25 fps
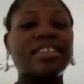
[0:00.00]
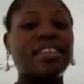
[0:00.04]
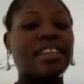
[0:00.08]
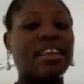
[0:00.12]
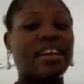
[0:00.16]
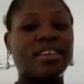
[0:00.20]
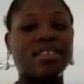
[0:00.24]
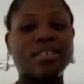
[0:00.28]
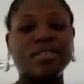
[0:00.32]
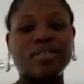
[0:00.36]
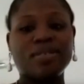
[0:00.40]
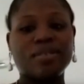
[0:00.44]

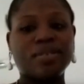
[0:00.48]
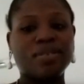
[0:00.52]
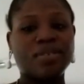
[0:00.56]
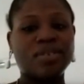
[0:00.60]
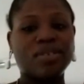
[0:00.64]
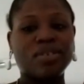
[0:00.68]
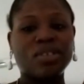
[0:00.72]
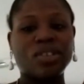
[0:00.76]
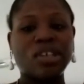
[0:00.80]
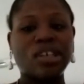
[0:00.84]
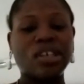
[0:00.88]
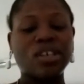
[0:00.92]

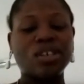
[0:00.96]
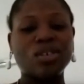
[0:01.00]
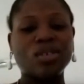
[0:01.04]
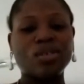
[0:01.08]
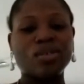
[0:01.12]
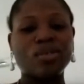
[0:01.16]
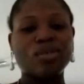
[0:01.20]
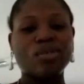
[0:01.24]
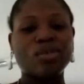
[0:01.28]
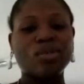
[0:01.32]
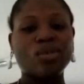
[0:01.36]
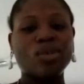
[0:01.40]
life. Thank
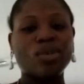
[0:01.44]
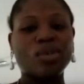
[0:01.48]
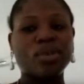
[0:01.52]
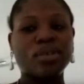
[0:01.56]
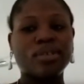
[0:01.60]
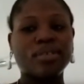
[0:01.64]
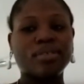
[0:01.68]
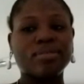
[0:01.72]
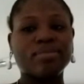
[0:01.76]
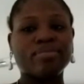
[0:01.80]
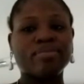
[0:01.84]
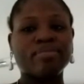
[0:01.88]
you
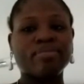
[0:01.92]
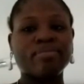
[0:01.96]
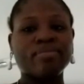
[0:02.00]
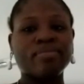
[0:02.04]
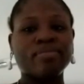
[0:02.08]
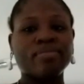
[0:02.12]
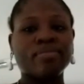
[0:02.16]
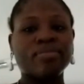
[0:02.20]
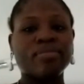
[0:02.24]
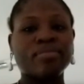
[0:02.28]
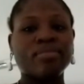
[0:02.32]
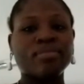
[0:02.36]
for
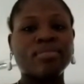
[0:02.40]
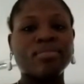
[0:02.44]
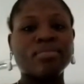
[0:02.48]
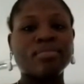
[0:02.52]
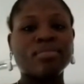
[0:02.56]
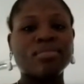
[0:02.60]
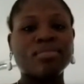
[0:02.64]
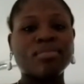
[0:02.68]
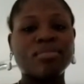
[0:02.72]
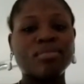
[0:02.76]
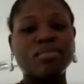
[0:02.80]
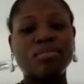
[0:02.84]

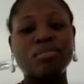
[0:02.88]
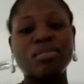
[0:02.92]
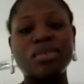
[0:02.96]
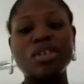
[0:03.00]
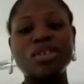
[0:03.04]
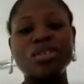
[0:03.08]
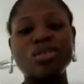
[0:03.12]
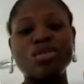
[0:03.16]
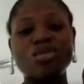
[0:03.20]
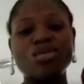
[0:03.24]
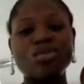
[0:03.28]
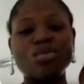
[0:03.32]

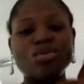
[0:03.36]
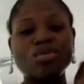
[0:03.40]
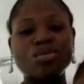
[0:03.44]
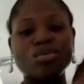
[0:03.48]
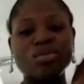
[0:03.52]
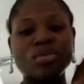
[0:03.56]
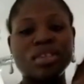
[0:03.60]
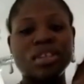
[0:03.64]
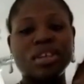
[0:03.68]
being you.